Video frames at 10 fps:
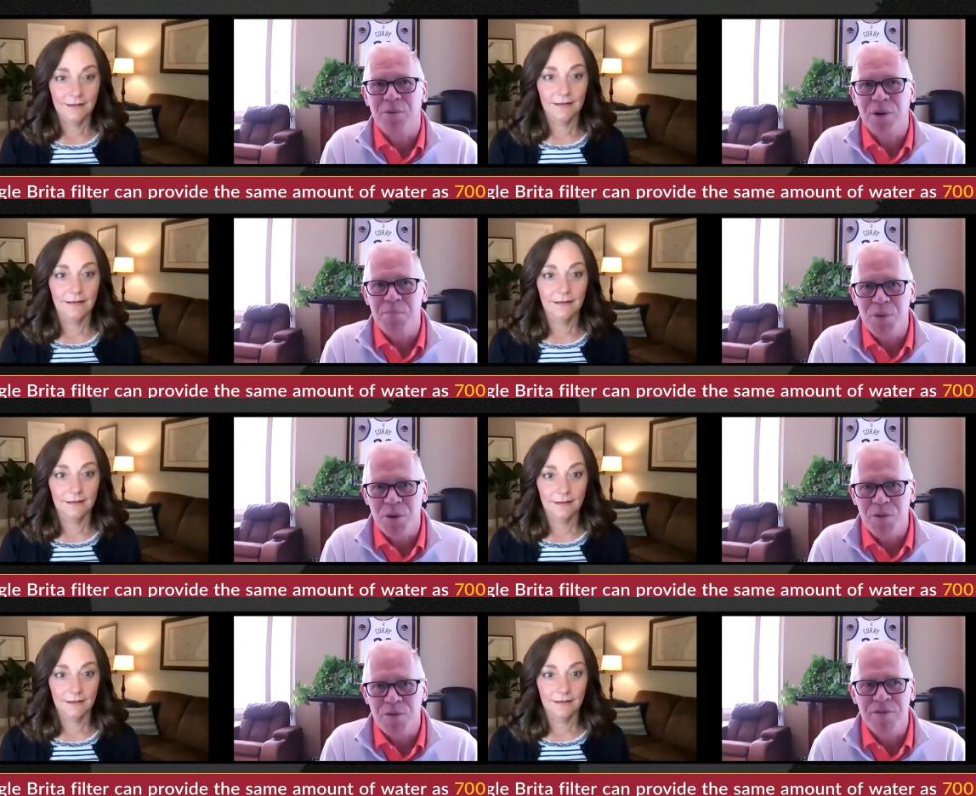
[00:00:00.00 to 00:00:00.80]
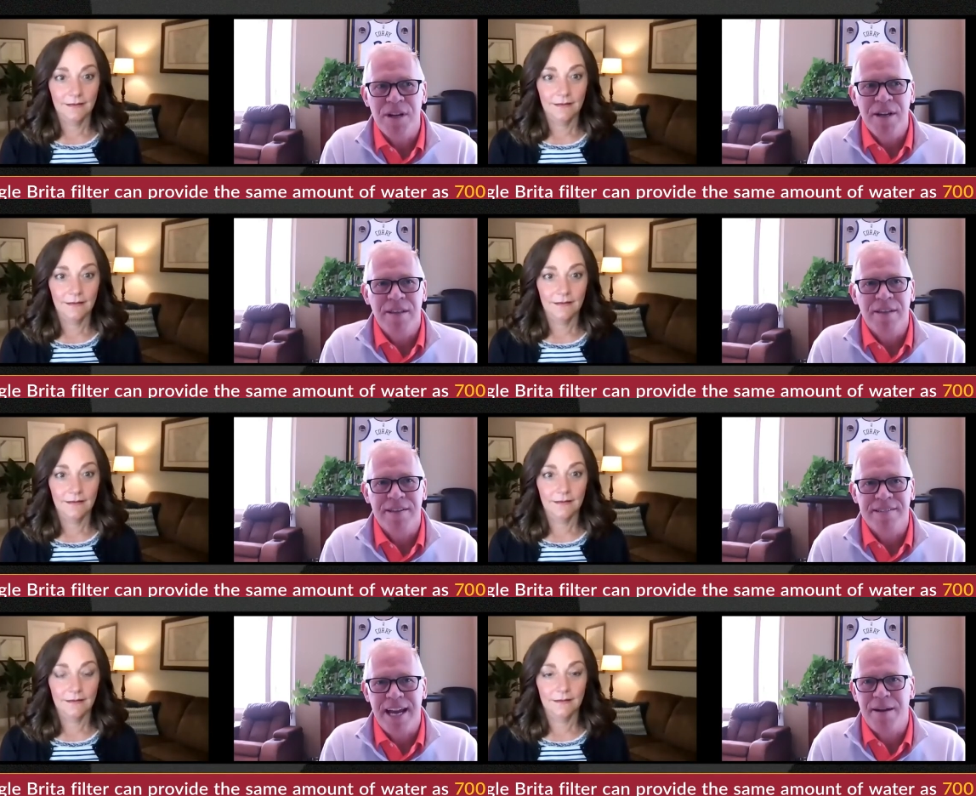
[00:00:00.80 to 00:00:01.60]
Speaker 1: remove the
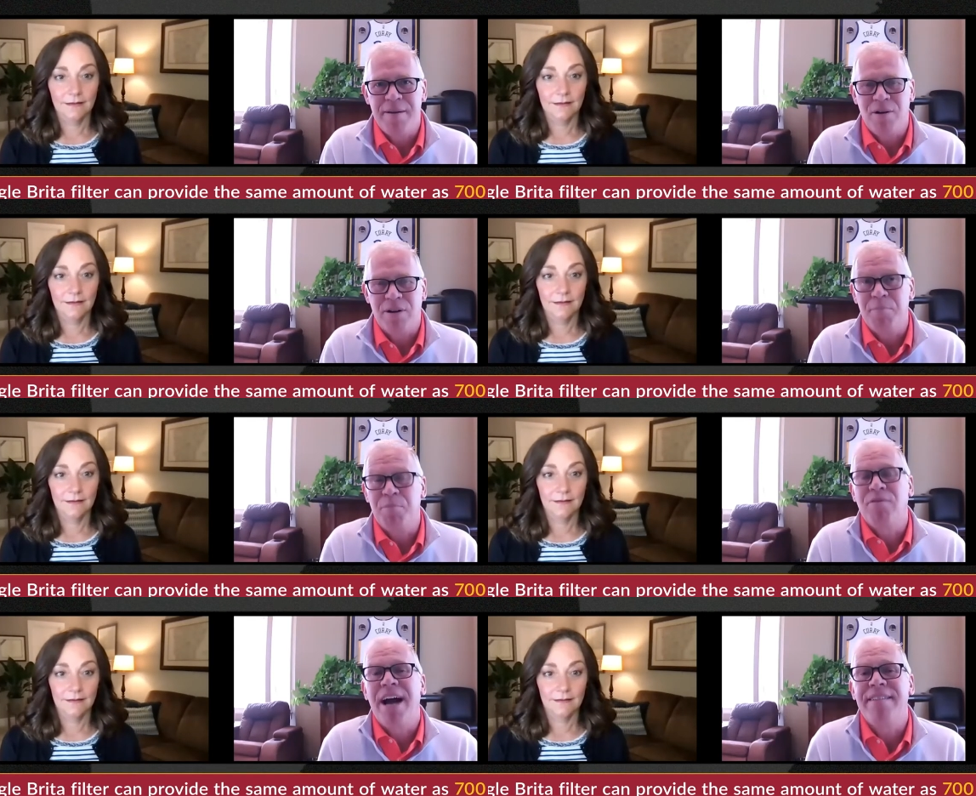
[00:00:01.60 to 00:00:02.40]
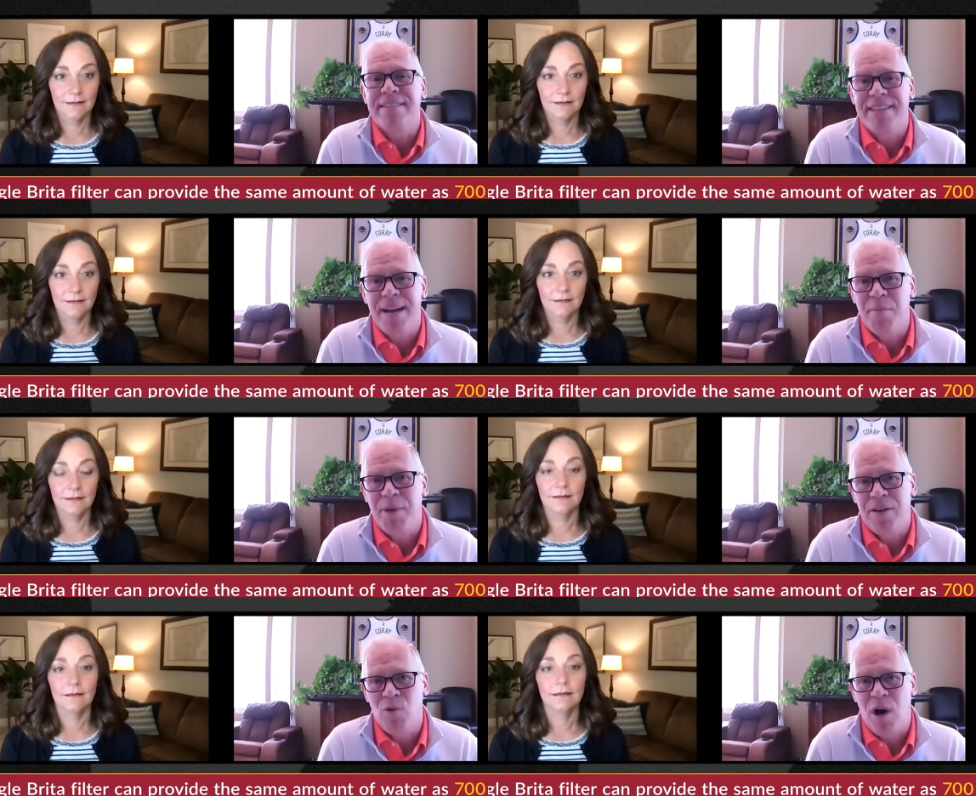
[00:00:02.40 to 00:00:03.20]
same, or can provide the same
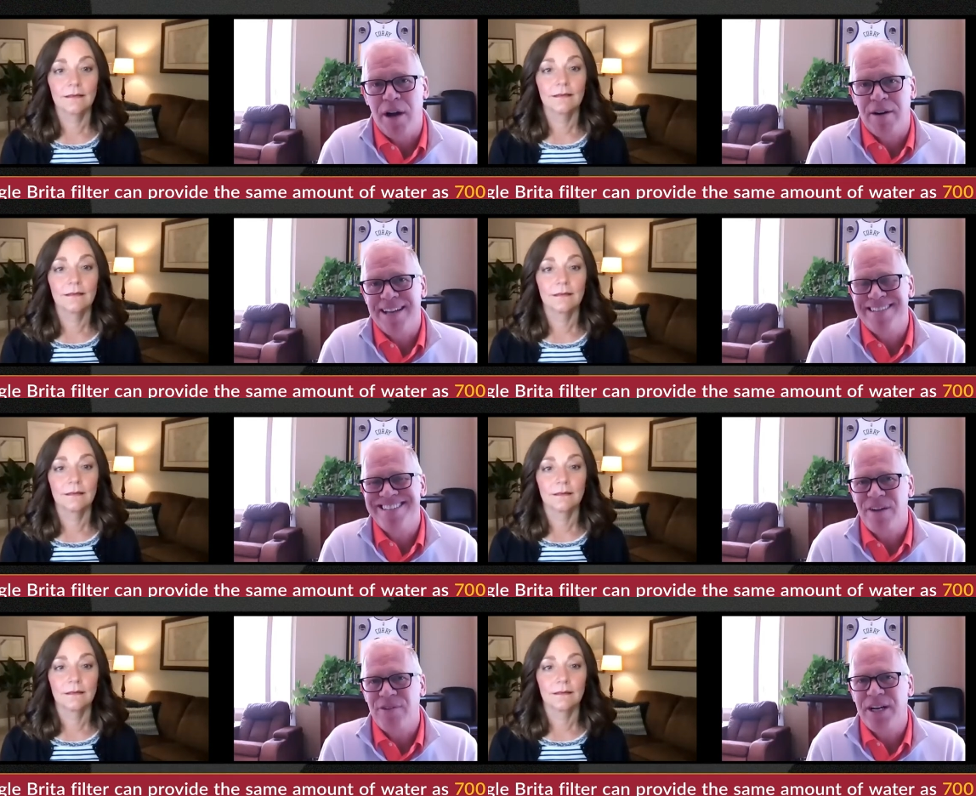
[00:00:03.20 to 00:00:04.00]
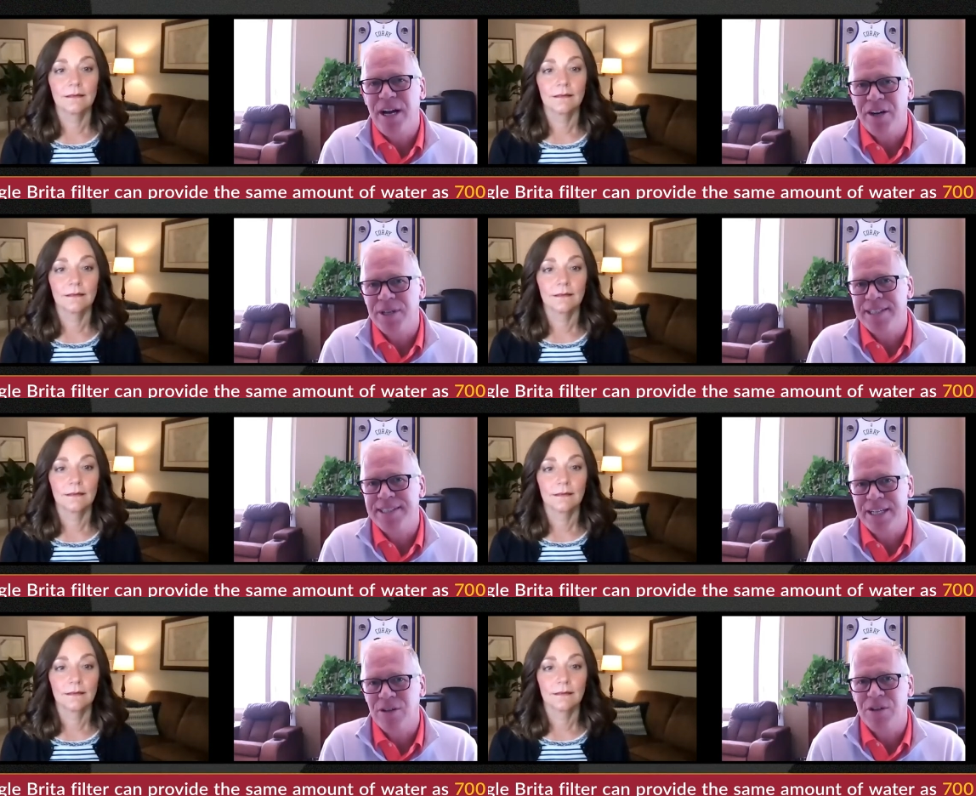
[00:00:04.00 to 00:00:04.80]
amount of water as seven hundred
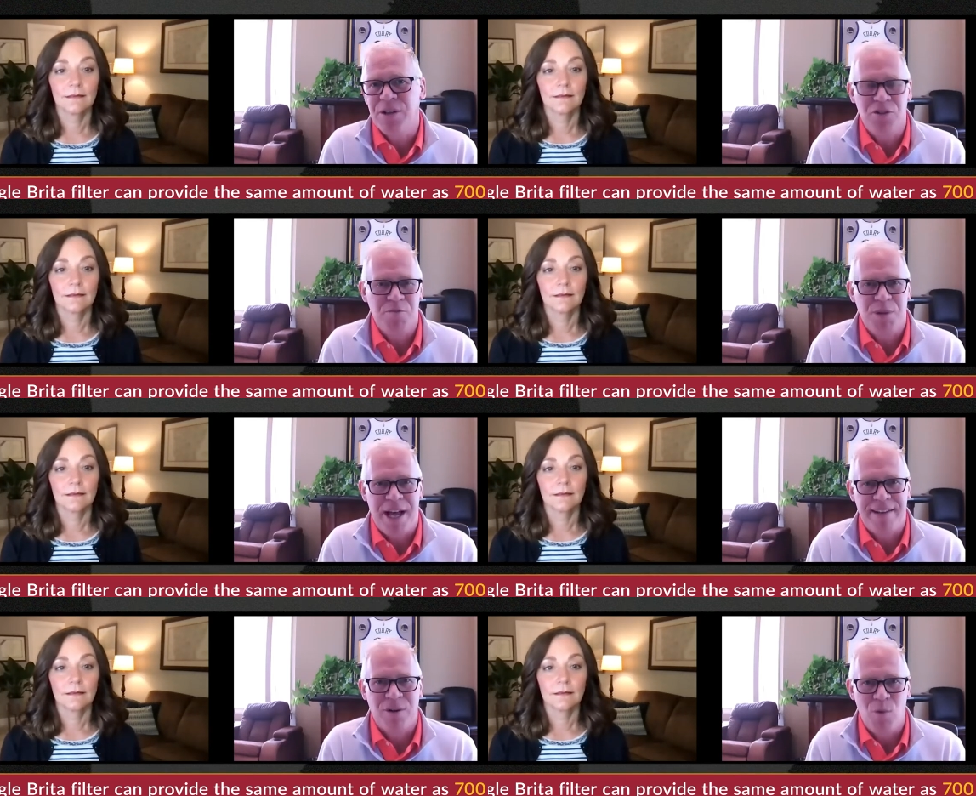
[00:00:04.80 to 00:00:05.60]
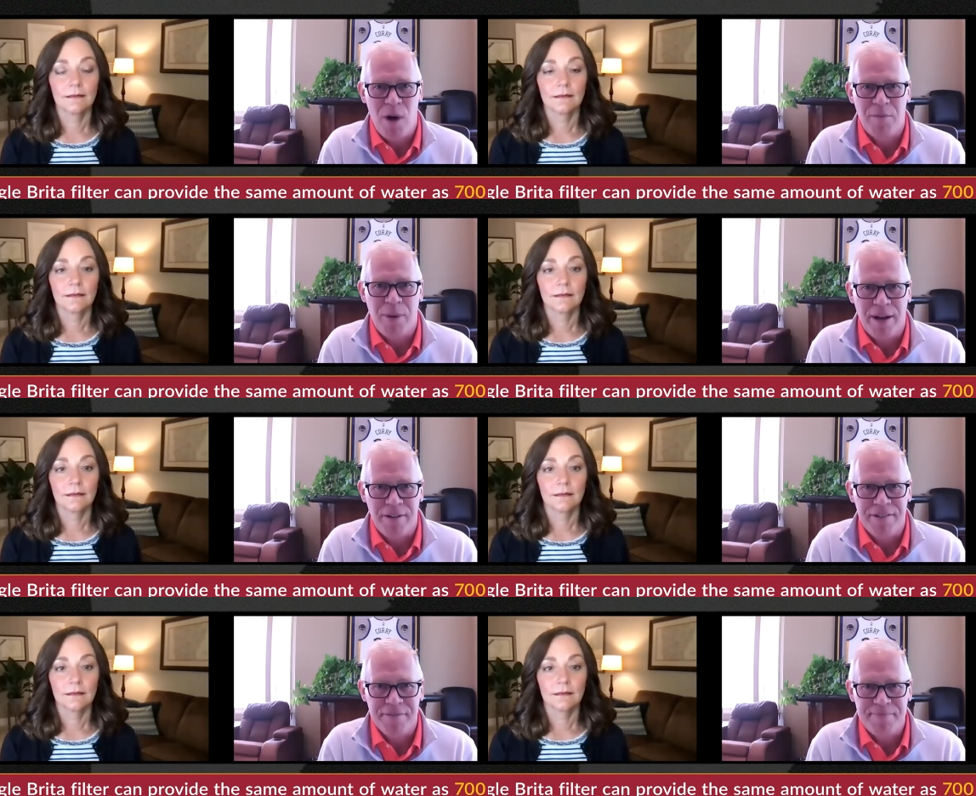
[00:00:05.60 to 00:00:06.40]
single-use plastic water
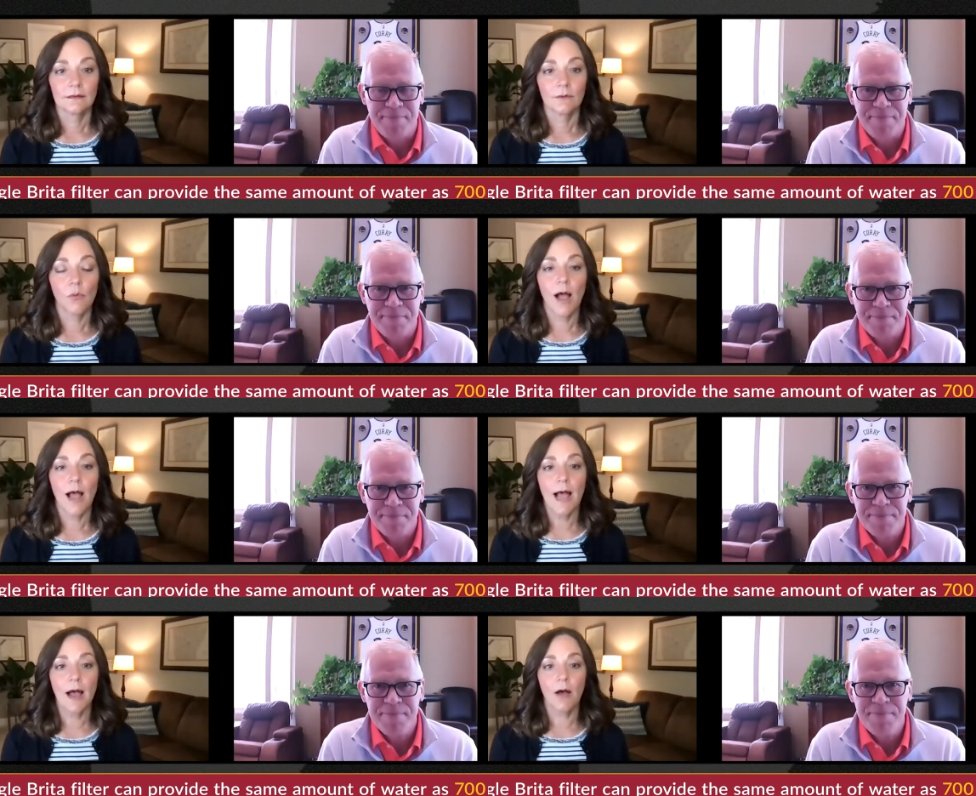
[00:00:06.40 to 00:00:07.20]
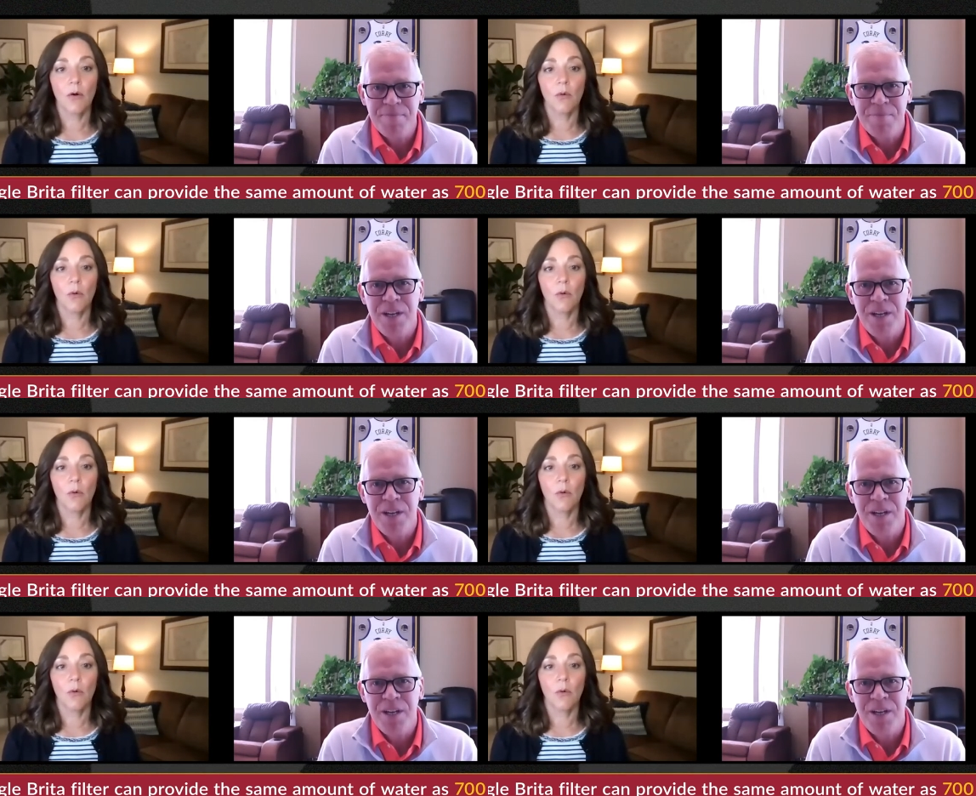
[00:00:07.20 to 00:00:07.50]
bottles. Wow.